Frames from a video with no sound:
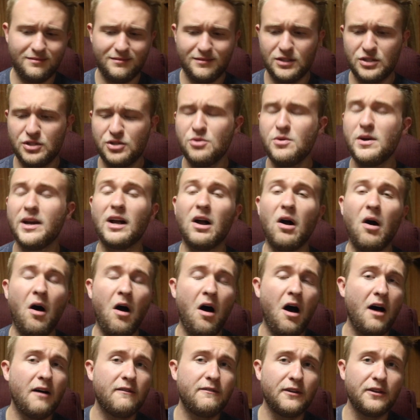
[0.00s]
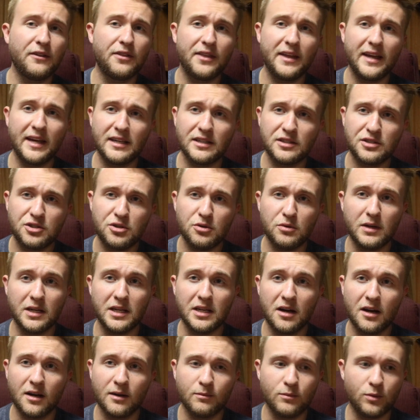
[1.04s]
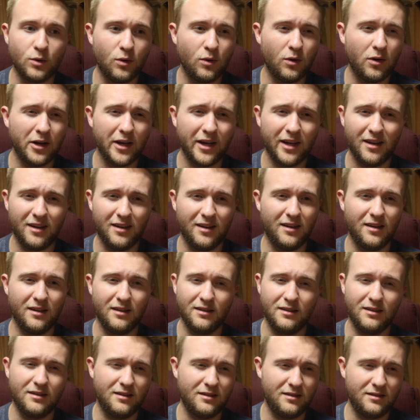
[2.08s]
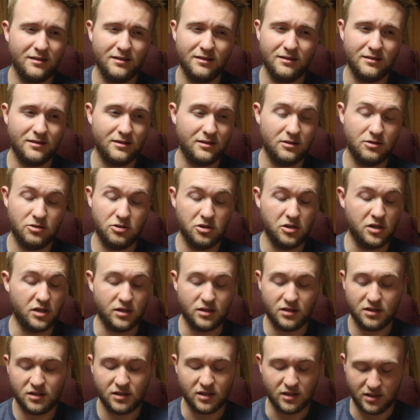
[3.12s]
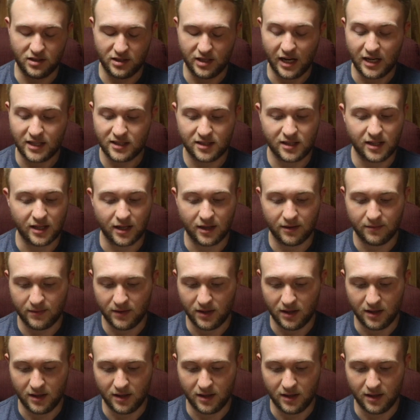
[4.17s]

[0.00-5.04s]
doing awful things to a young boy. It's just disgusting.